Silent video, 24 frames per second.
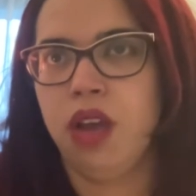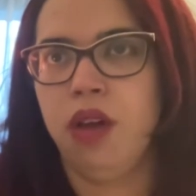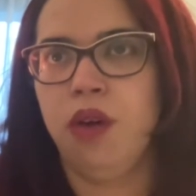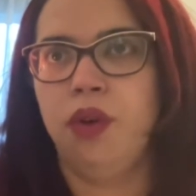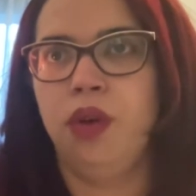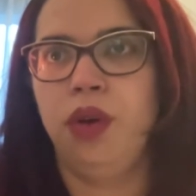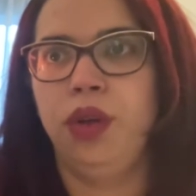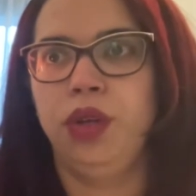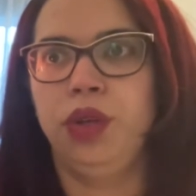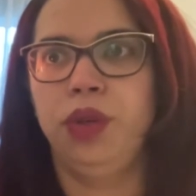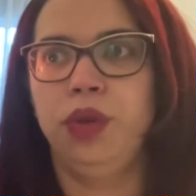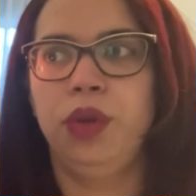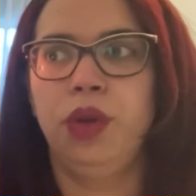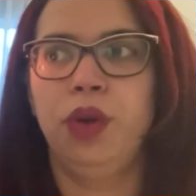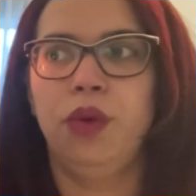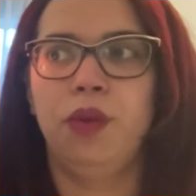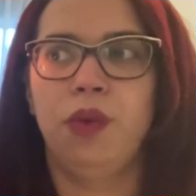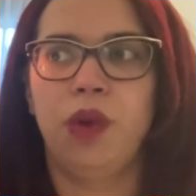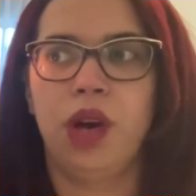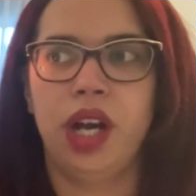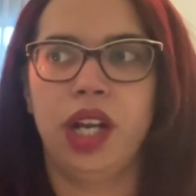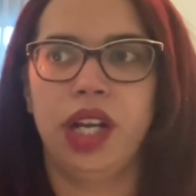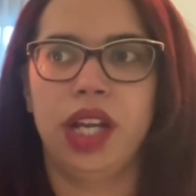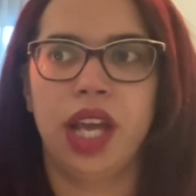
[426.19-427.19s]
Or you don't
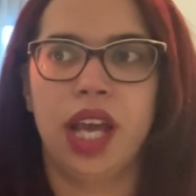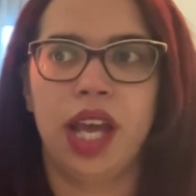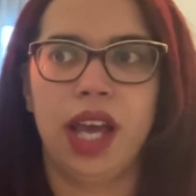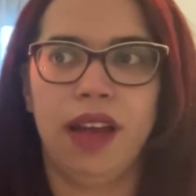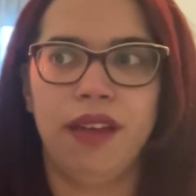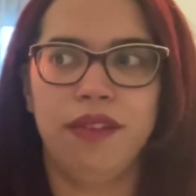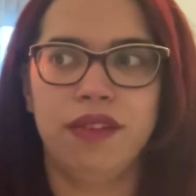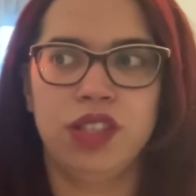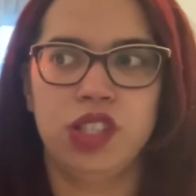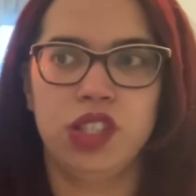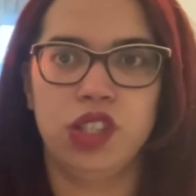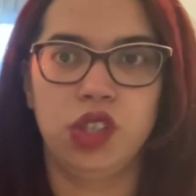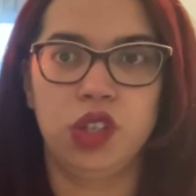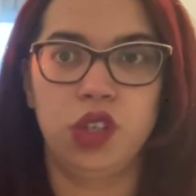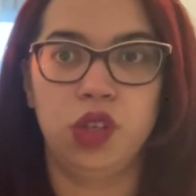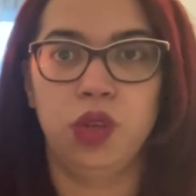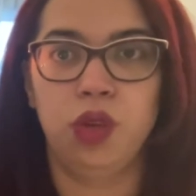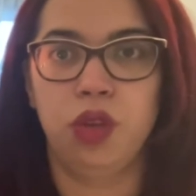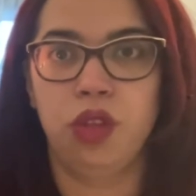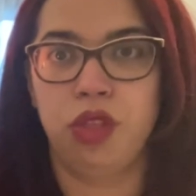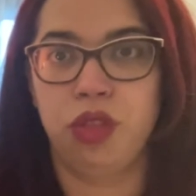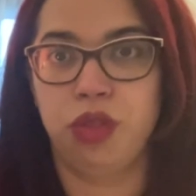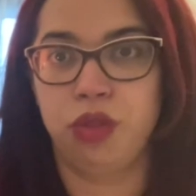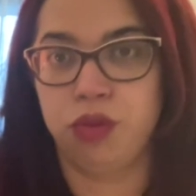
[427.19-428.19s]
want to have to
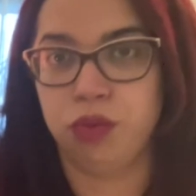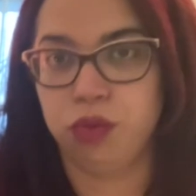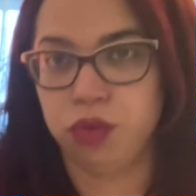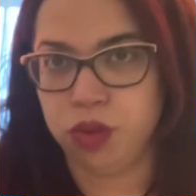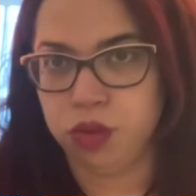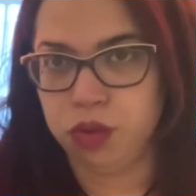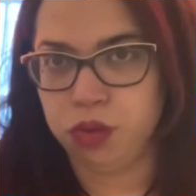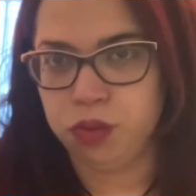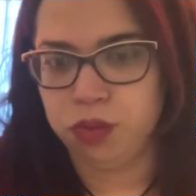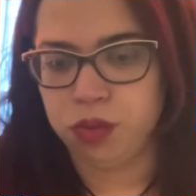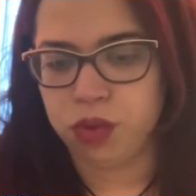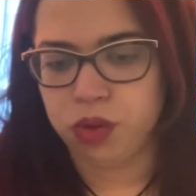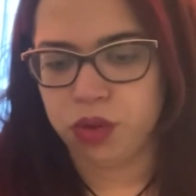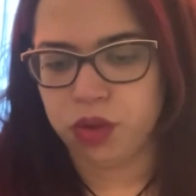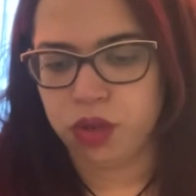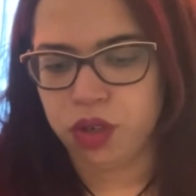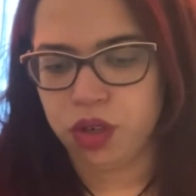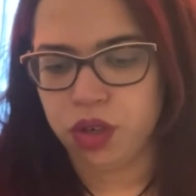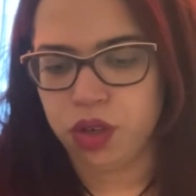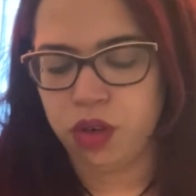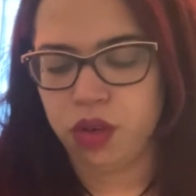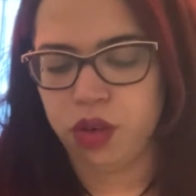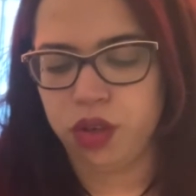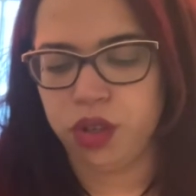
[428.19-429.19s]
go through
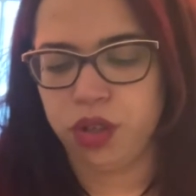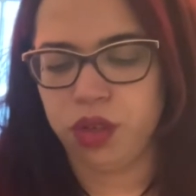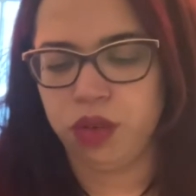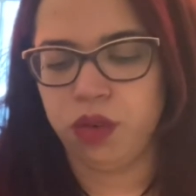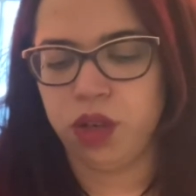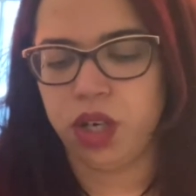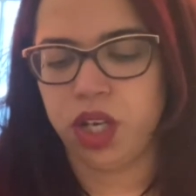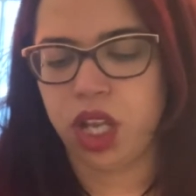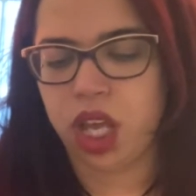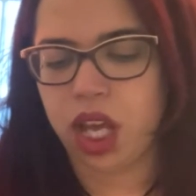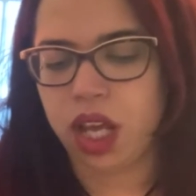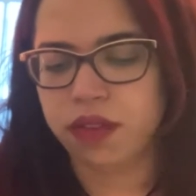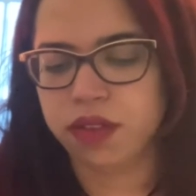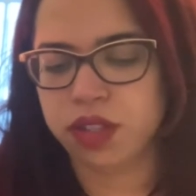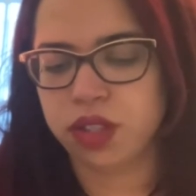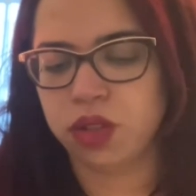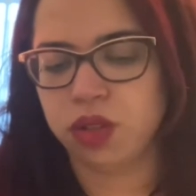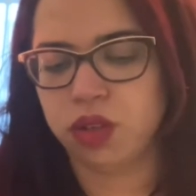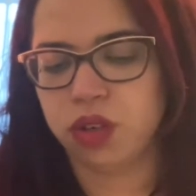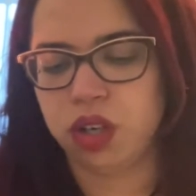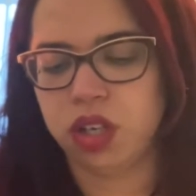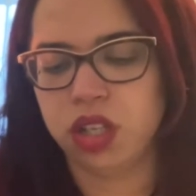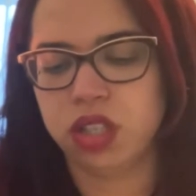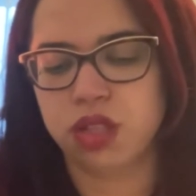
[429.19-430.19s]
more, or you don't want to have to
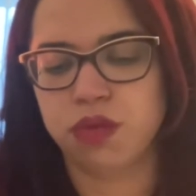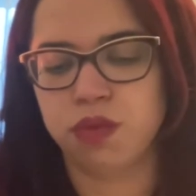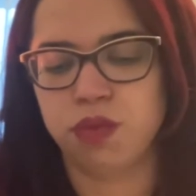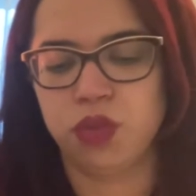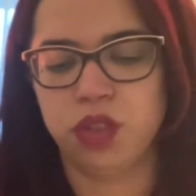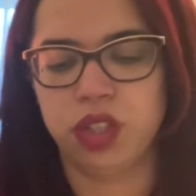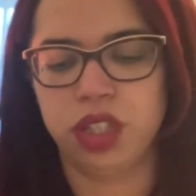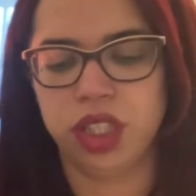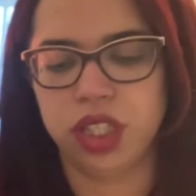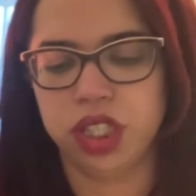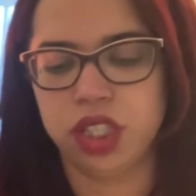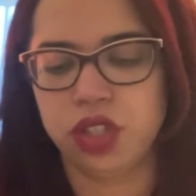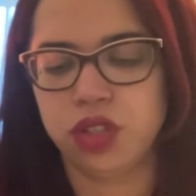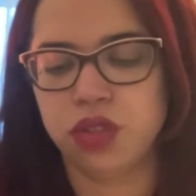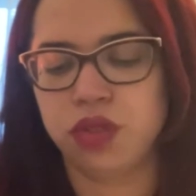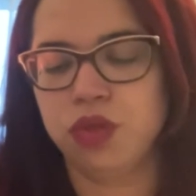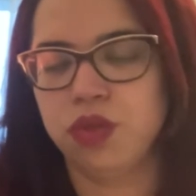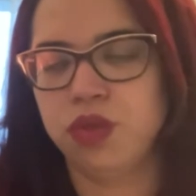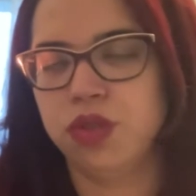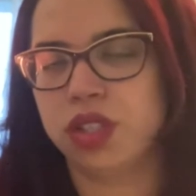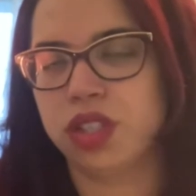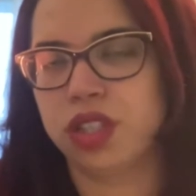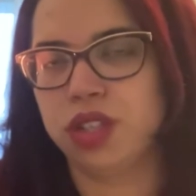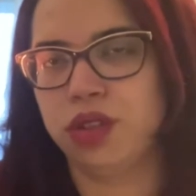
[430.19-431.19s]
cause more
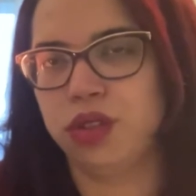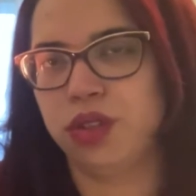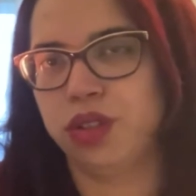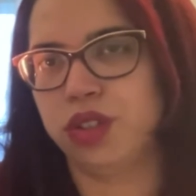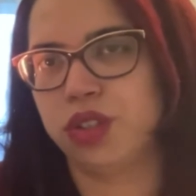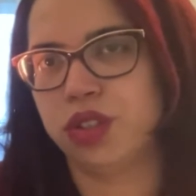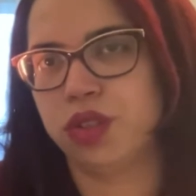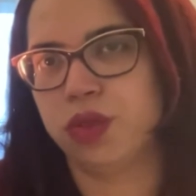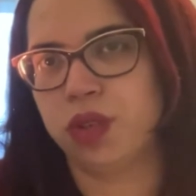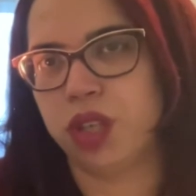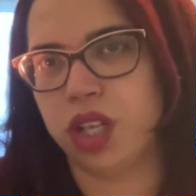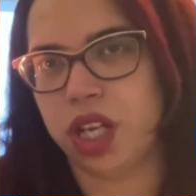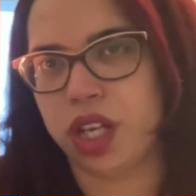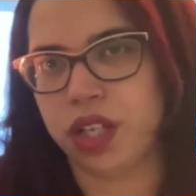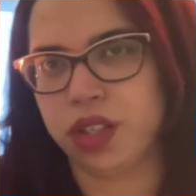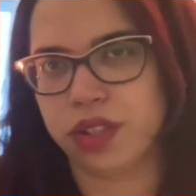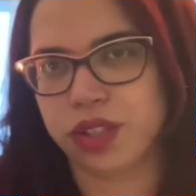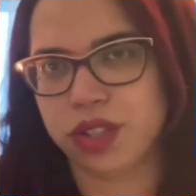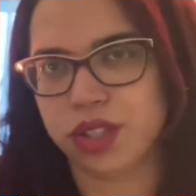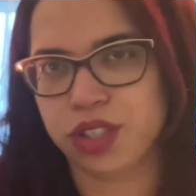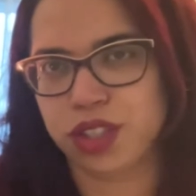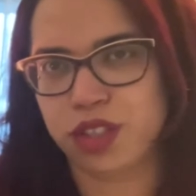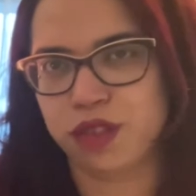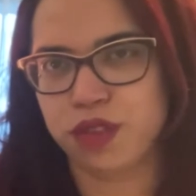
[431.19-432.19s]
issues in order to allow
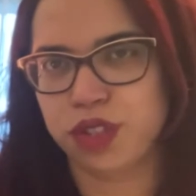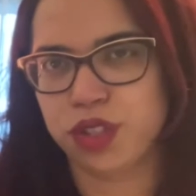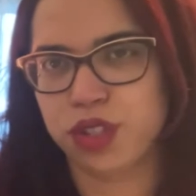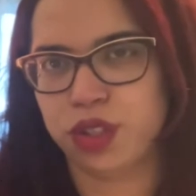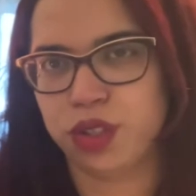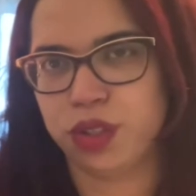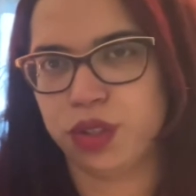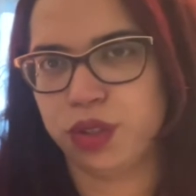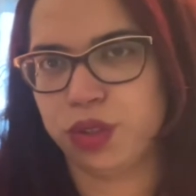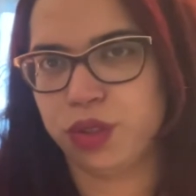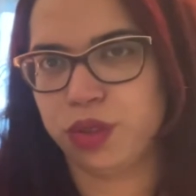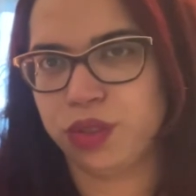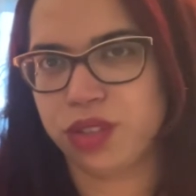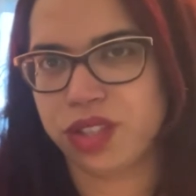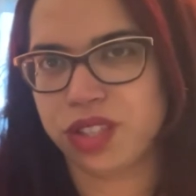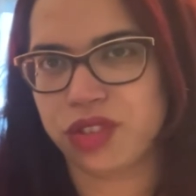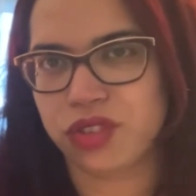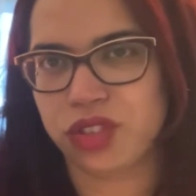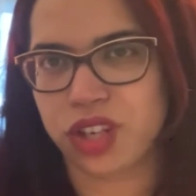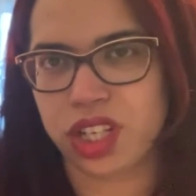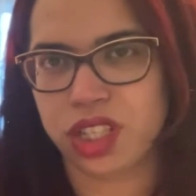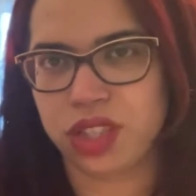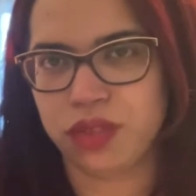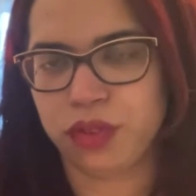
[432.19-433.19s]
yourself to go through this
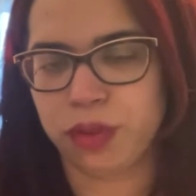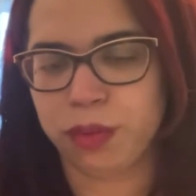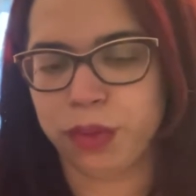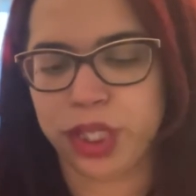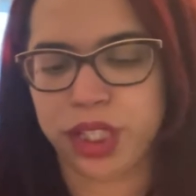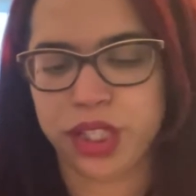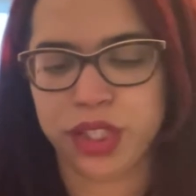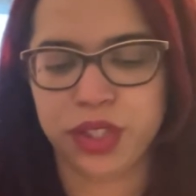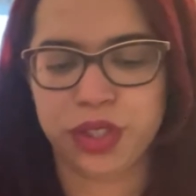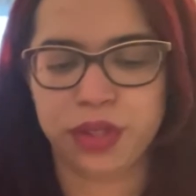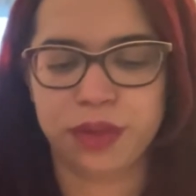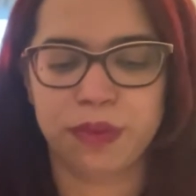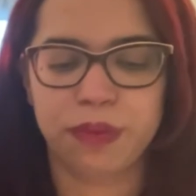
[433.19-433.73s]
transformation.